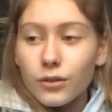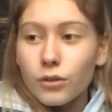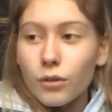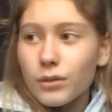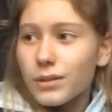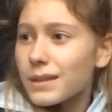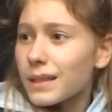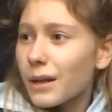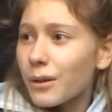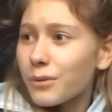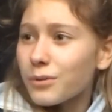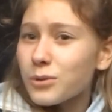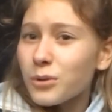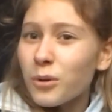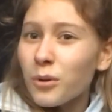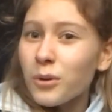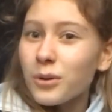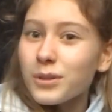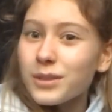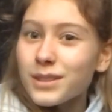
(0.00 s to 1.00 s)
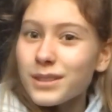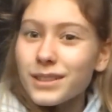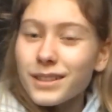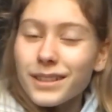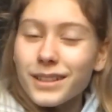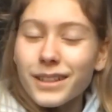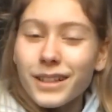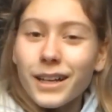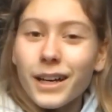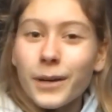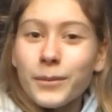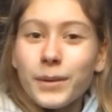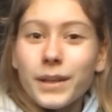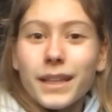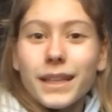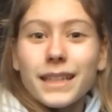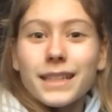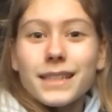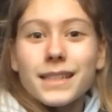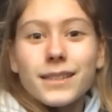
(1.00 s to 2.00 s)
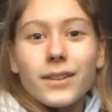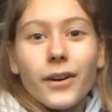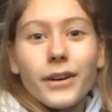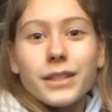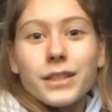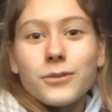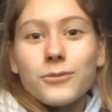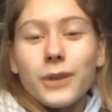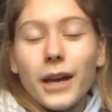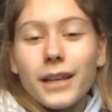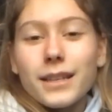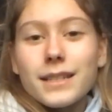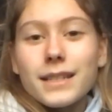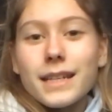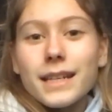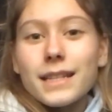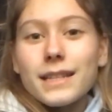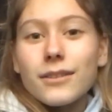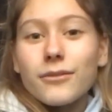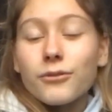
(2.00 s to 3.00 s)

not self-taught in starting gymnastics.